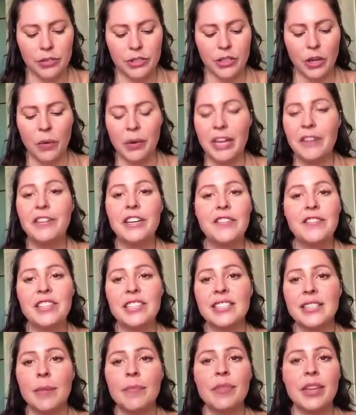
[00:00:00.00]
So even if
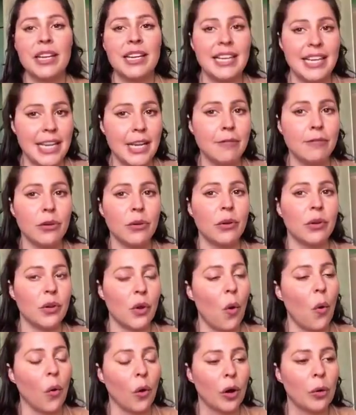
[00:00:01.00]
it's something evil and
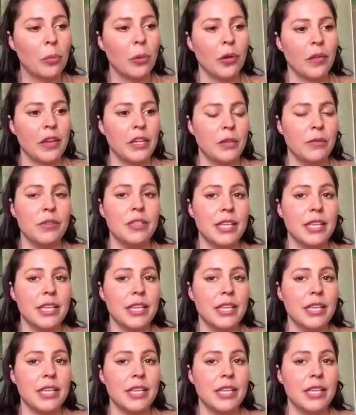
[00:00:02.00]
horrible that you